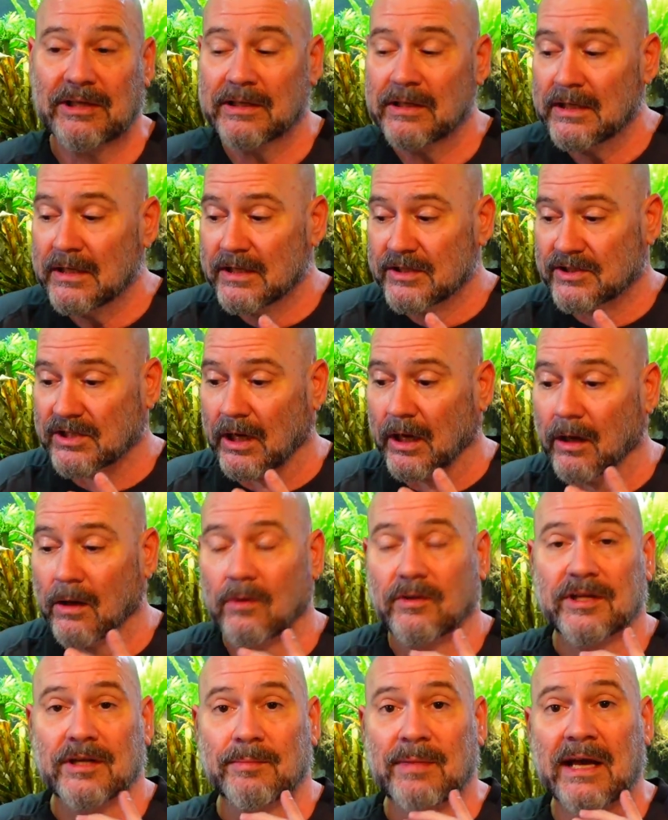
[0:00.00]

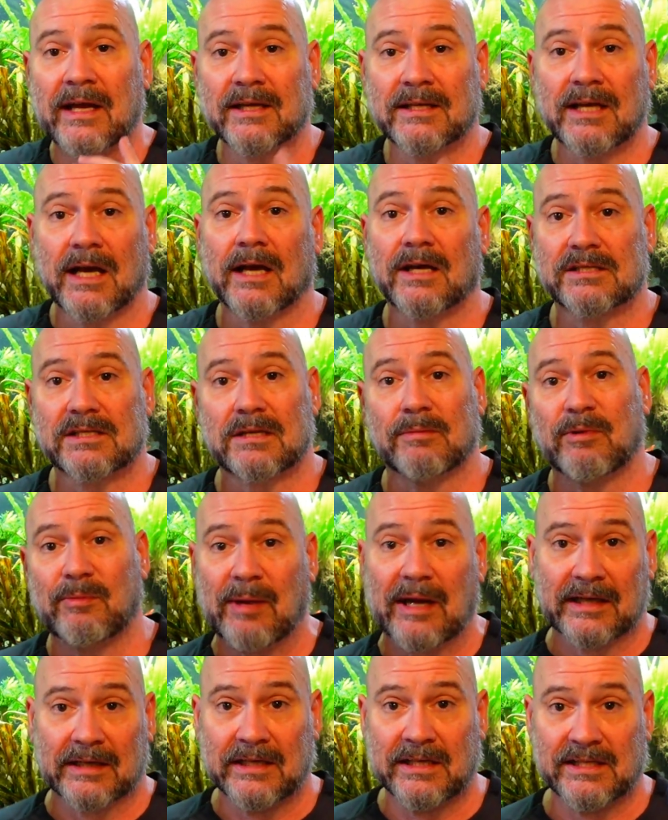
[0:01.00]
So the amount of calcium and
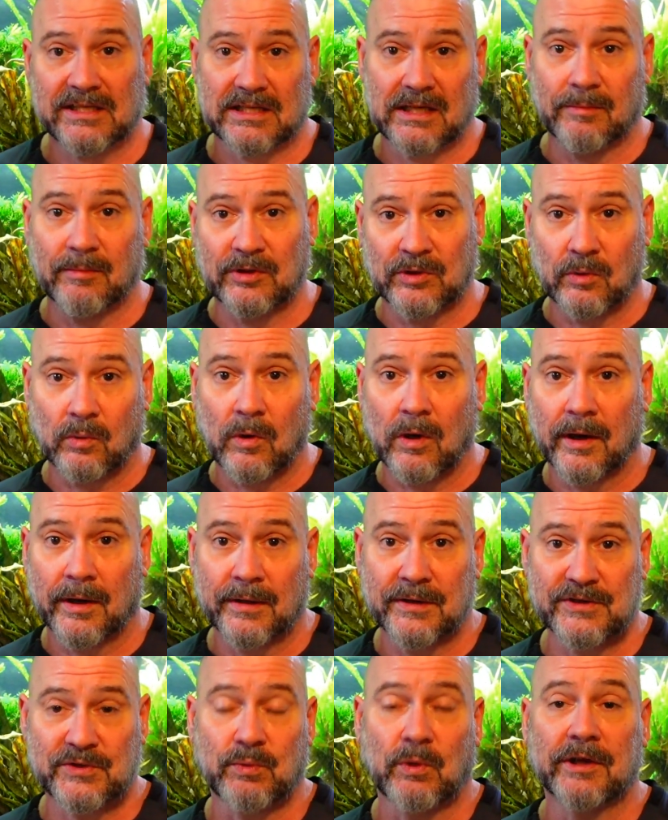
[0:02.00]
magnesium in the
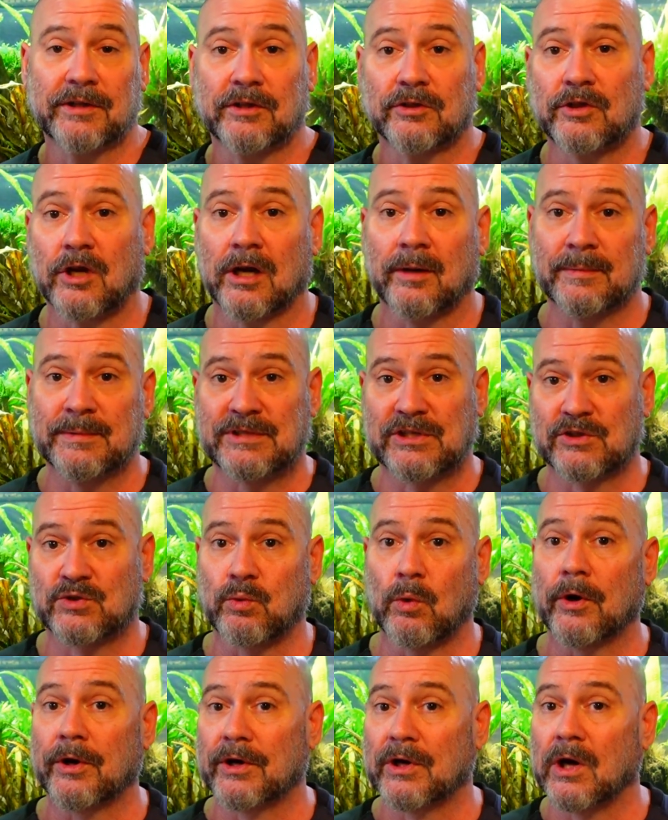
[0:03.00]
water is what determines its
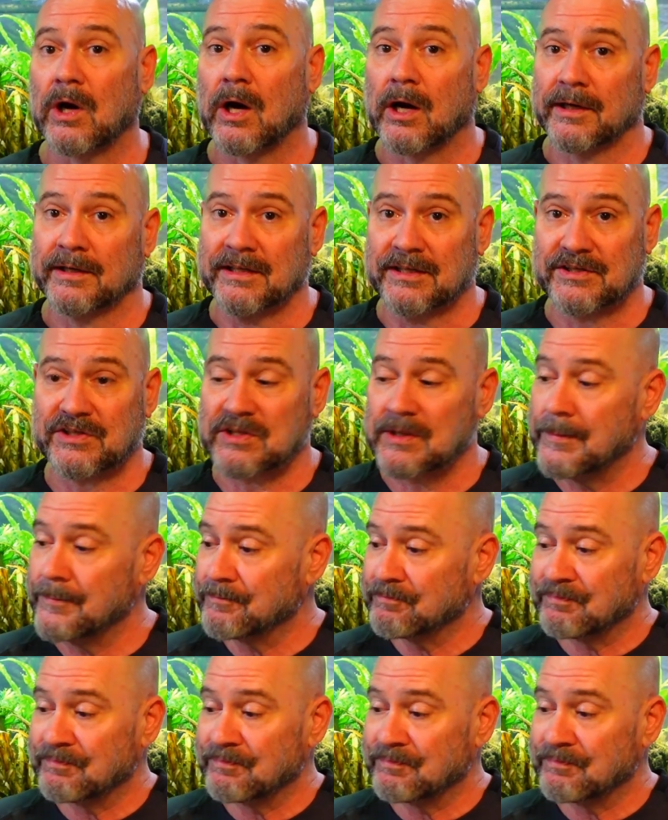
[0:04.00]
water hardness.